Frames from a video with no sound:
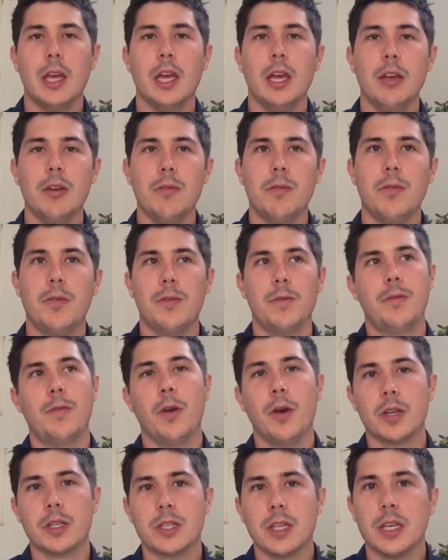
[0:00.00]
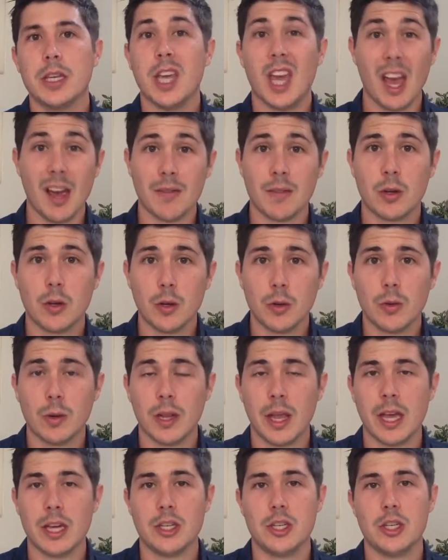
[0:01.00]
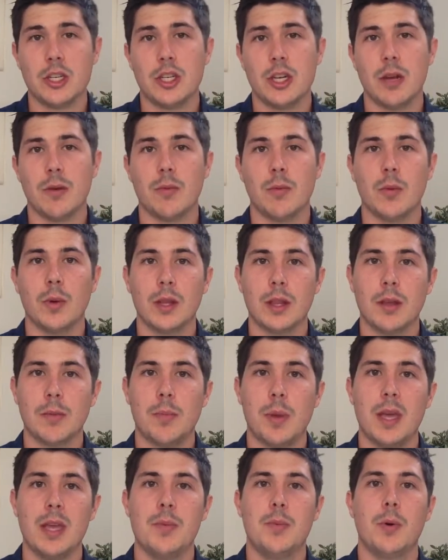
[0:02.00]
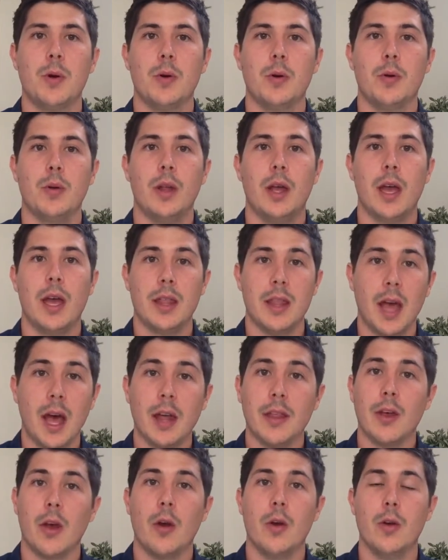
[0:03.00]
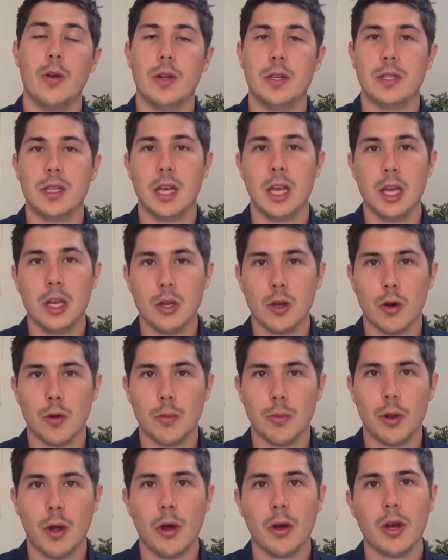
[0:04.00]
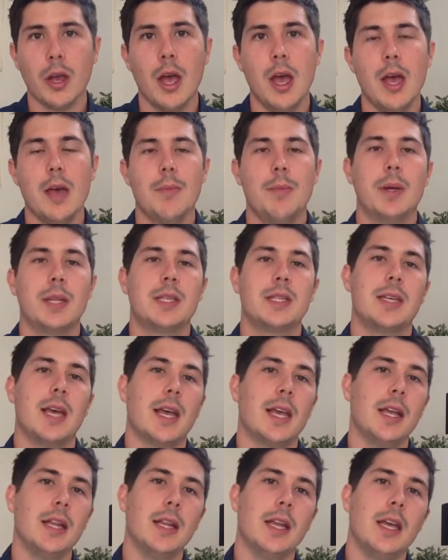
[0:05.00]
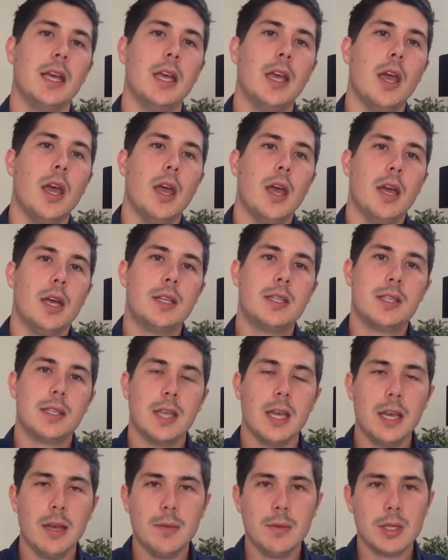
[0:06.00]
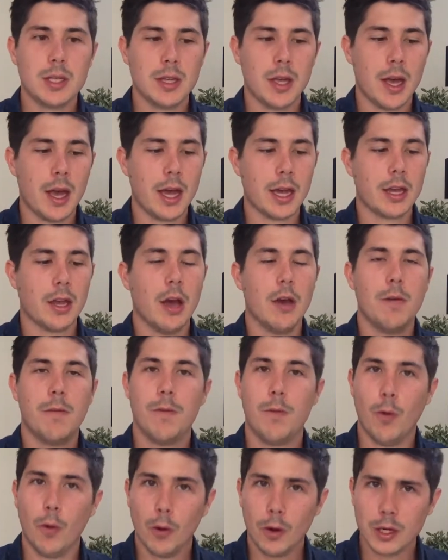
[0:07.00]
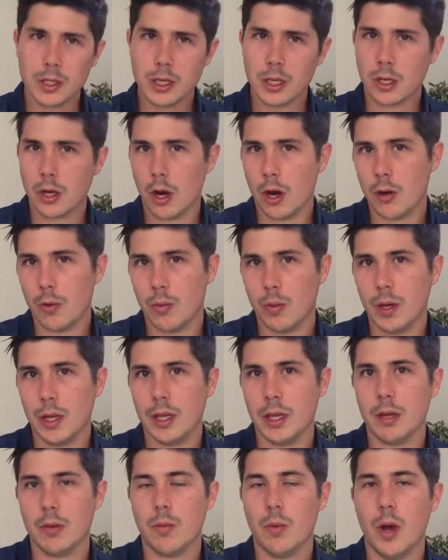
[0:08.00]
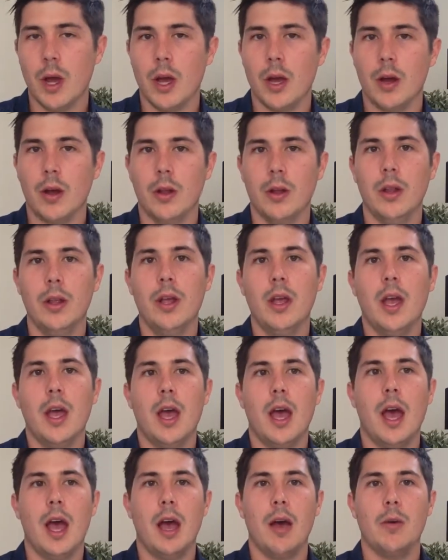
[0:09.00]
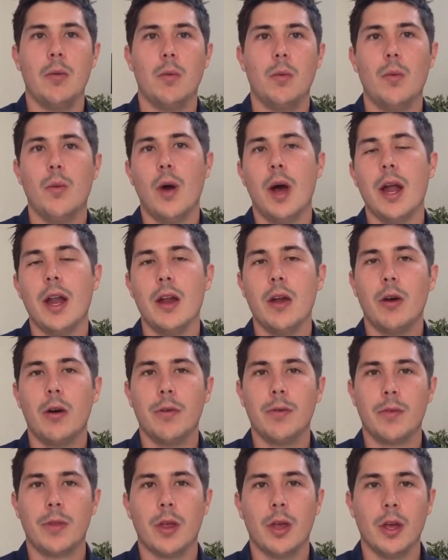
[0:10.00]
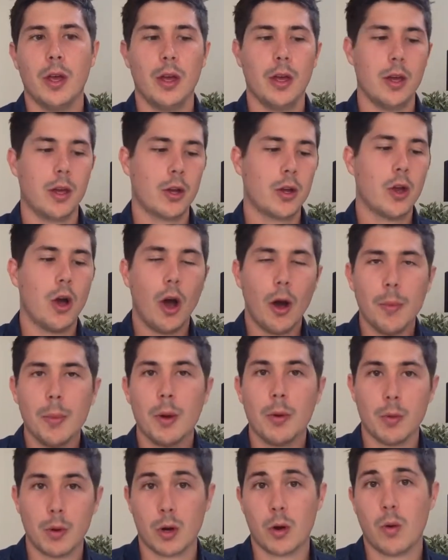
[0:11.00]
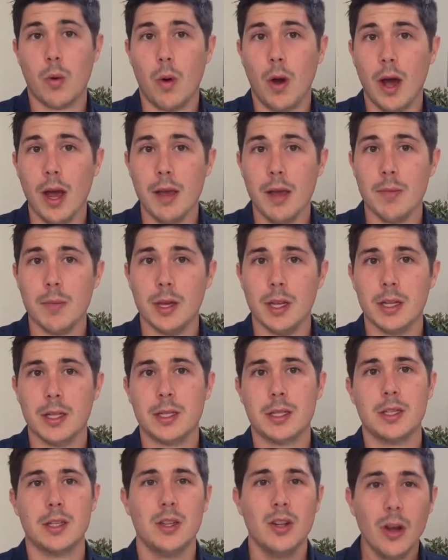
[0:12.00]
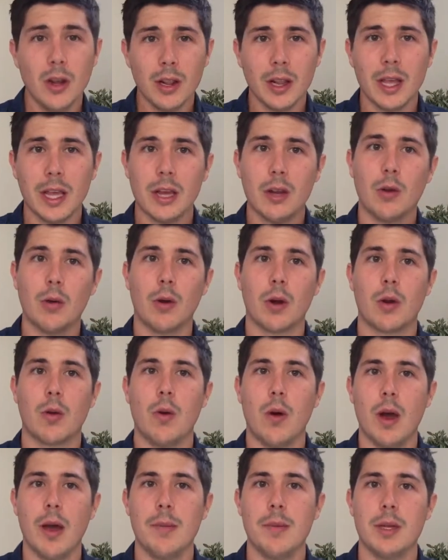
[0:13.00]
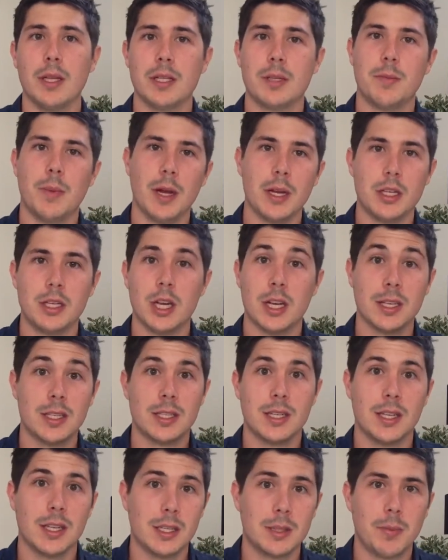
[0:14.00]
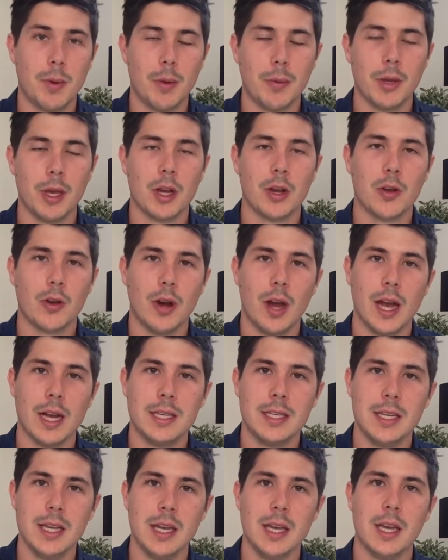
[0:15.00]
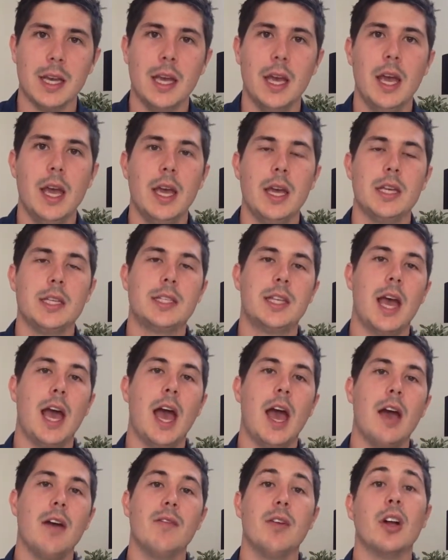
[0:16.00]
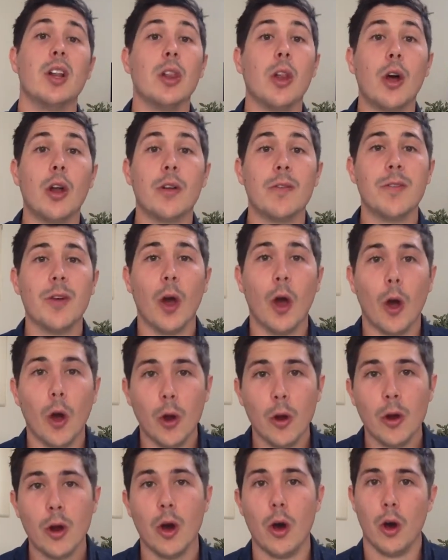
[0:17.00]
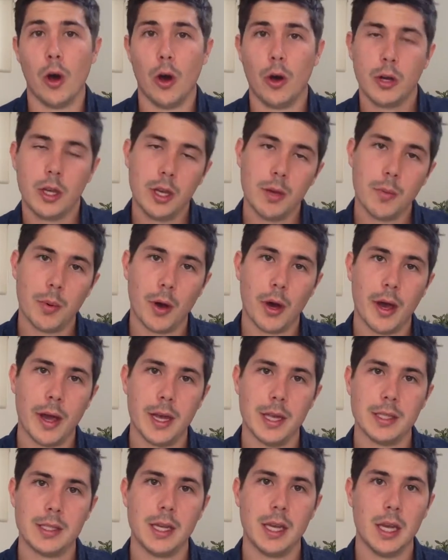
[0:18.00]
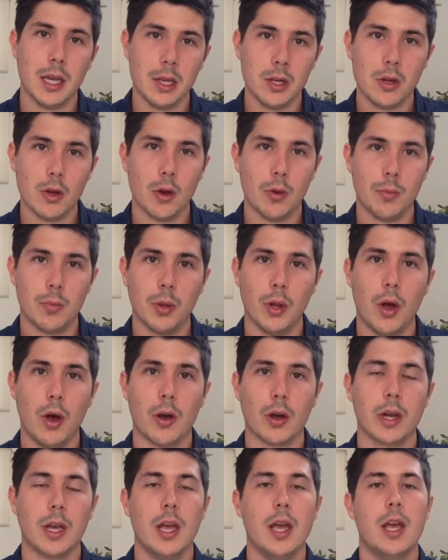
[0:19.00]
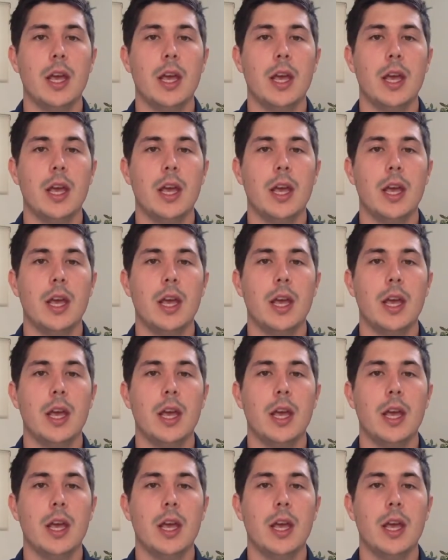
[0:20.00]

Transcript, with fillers: if, firstly, you have a good relationship with the people and the other owners in your block. But secondly, it seems like for it to go really well, uh, one of the common requirements, not legal requirements, but just it's probably a good idea, is to have a lot of owner occupiers in your block.